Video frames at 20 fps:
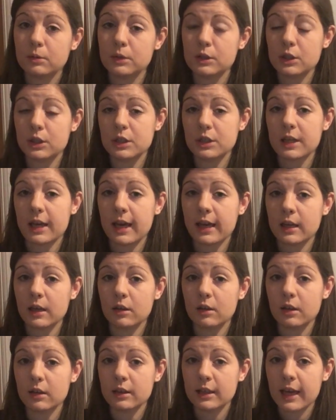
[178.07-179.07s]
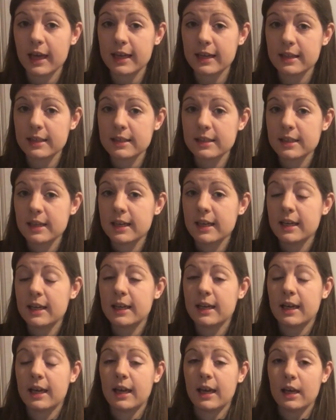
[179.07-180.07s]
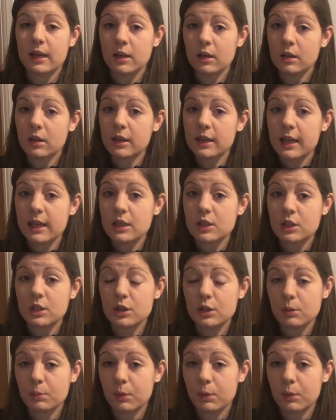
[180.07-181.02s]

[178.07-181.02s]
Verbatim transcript: which is to echolocate. Echolocation is a